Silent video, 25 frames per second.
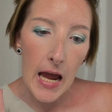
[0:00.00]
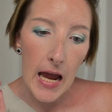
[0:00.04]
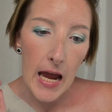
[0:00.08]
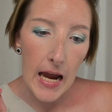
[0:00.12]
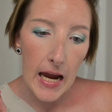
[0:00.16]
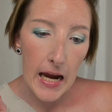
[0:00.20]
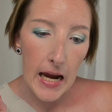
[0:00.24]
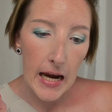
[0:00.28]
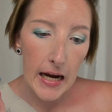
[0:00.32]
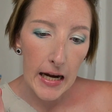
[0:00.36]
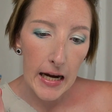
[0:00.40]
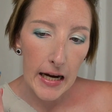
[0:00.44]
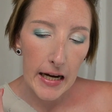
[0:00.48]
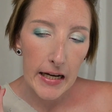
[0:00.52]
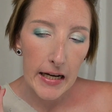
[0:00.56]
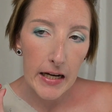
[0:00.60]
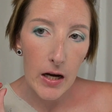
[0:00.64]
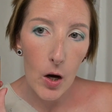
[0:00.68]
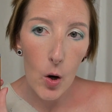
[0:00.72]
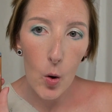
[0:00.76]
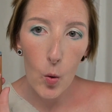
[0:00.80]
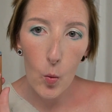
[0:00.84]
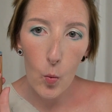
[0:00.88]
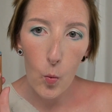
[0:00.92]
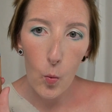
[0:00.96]
a
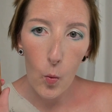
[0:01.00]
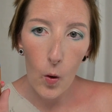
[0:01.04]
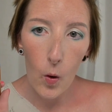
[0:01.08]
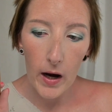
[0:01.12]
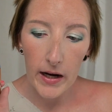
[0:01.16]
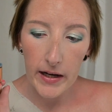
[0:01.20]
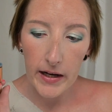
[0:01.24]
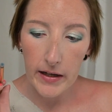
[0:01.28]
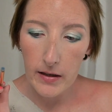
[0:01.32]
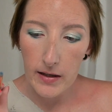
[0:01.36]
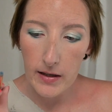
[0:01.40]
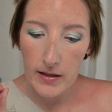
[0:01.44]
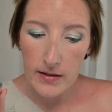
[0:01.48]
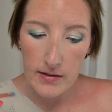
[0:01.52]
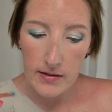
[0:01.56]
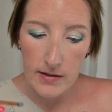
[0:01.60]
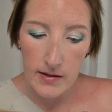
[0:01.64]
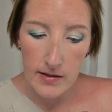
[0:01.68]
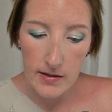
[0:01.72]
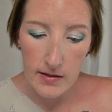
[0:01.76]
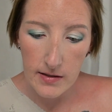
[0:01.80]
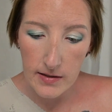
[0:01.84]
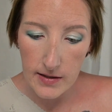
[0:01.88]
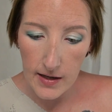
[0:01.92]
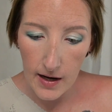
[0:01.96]
white
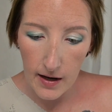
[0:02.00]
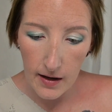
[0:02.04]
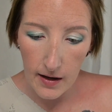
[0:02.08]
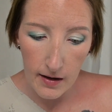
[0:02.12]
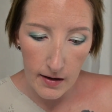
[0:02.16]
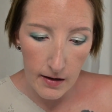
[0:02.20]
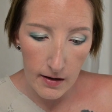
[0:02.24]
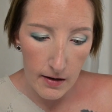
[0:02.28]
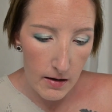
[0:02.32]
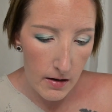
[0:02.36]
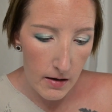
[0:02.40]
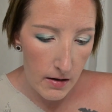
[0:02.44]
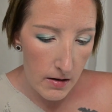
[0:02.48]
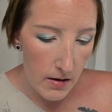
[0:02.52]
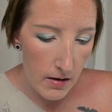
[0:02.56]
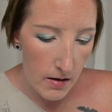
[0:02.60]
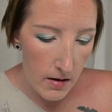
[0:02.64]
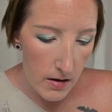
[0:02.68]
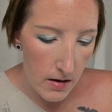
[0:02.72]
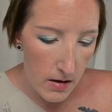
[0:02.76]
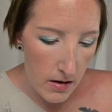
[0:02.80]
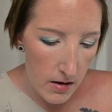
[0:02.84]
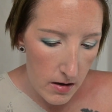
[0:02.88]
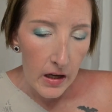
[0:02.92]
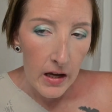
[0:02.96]
instead.
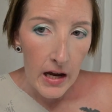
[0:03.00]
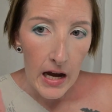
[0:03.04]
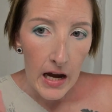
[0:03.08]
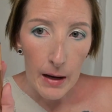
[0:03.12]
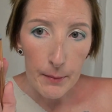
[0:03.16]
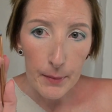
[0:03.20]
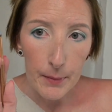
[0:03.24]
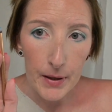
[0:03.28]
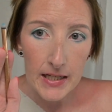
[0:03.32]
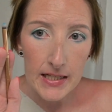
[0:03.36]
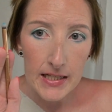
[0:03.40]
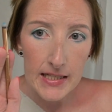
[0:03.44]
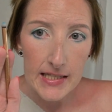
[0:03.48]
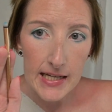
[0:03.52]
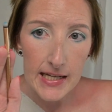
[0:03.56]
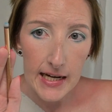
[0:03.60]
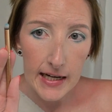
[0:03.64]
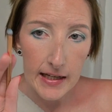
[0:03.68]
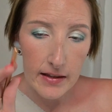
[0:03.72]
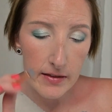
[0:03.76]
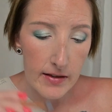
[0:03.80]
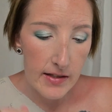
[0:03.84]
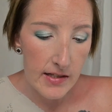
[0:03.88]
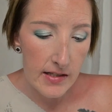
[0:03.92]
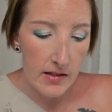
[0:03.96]
I'm going to
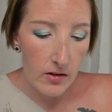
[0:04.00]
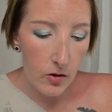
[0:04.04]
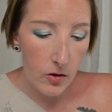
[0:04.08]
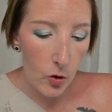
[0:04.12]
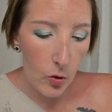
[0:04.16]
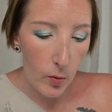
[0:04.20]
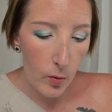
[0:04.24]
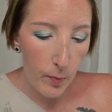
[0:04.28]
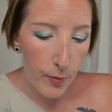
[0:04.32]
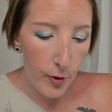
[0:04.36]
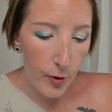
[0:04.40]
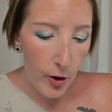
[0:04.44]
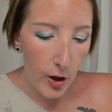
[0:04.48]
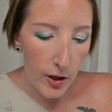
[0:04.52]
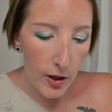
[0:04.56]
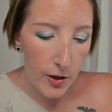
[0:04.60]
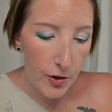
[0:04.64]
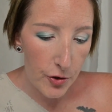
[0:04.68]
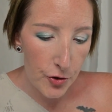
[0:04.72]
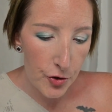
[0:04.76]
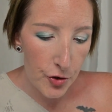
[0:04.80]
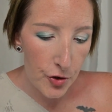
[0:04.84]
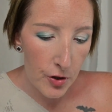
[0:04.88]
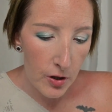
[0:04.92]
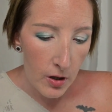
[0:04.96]
take this little
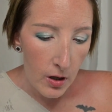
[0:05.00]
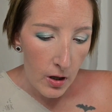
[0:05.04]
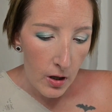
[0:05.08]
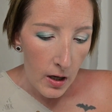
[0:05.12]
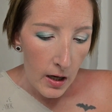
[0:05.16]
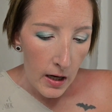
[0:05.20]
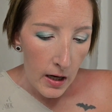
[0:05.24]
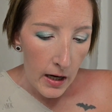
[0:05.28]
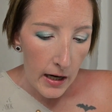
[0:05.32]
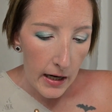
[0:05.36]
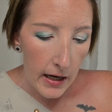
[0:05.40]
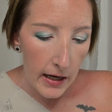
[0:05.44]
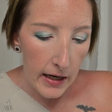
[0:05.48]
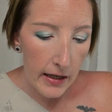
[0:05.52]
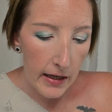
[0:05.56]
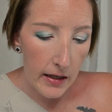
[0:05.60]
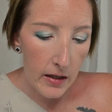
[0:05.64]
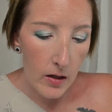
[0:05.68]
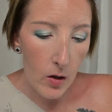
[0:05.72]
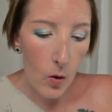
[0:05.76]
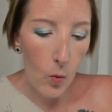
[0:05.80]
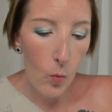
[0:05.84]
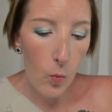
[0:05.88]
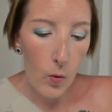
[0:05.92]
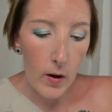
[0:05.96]
brush
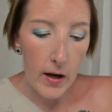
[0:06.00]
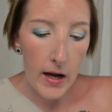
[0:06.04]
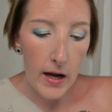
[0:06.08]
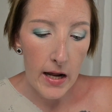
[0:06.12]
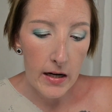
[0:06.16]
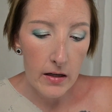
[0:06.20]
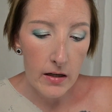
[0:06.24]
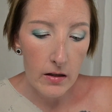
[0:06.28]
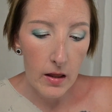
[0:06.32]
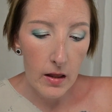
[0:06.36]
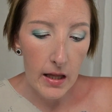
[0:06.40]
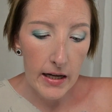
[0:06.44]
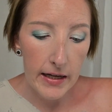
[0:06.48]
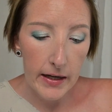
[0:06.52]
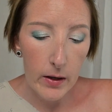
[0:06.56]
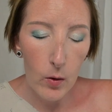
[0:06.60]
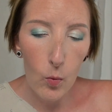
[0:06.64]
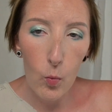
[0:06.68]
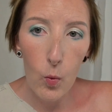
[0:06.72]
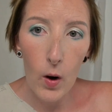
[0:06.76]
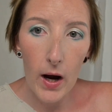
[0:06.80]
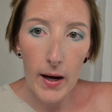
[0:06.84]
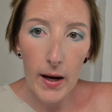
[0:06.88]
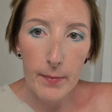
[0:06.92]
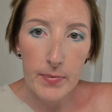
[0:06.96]
and kind of like
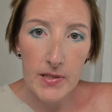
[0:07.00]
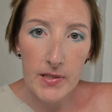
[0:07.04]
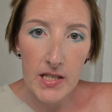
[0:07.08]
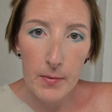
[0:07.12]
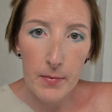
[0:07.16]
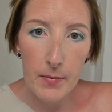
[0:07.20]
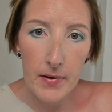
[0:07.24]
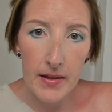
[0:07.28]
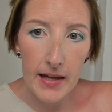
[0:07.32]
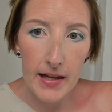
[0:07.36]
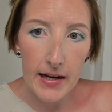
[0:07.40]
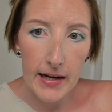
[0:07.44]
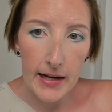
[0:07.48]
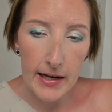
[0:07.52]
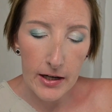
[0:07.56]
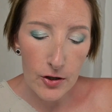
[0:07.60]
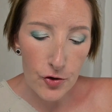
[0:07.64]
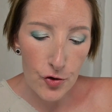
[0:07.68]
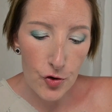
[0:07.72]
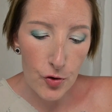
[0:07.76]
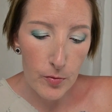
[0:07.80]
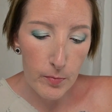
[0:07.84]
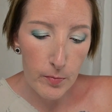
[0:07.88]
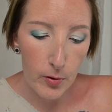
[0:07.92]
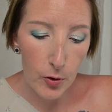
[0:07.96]
wipe some of that
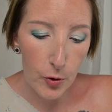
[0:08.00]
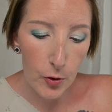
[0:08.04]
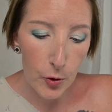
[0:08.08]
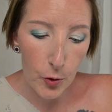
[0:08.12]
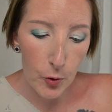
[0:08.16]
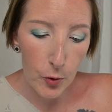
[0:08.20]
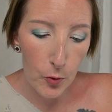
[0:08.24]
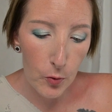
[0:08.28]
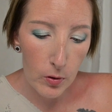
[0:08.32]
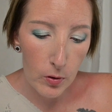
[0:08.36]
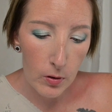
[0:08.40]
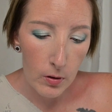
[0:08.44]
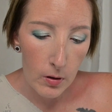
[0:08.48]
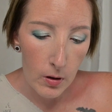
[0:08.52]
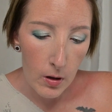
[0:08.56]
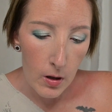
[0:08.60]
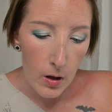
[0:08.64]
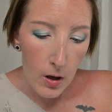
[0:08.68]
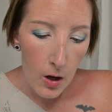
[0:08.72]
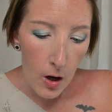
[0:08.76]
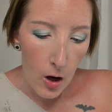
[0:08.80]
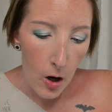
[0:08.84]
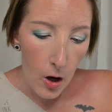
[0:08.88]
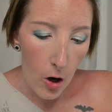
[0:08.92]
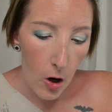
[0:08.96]
extra blue
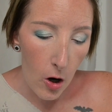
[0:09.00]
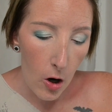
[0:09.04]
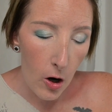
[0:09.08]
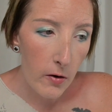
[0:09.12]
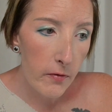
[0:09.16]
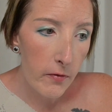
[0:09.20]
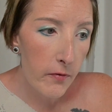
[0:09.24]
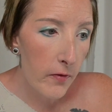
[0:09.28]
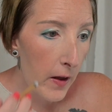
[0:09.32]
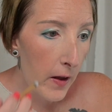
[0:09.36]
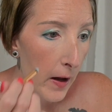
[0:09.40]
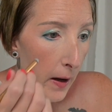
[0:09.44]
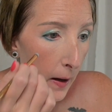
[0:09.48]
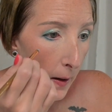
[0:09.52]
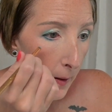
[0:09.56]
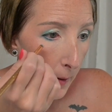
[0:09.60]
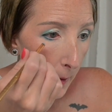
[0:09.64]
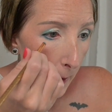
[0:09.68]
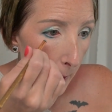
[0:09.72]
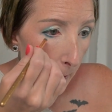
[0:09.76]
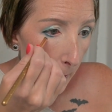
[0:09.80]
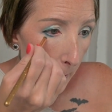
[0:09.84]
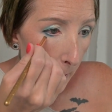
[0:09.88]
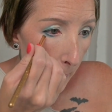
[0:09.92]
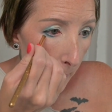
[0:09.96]
off that
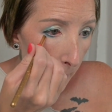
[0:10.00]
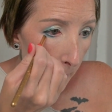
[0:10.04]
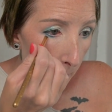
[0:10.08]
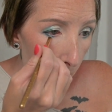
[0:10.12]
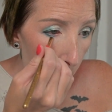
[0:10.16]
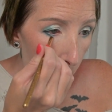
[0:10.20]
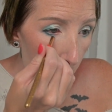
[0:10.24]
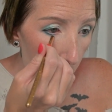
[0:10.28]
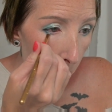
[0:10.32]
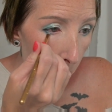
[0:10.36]
and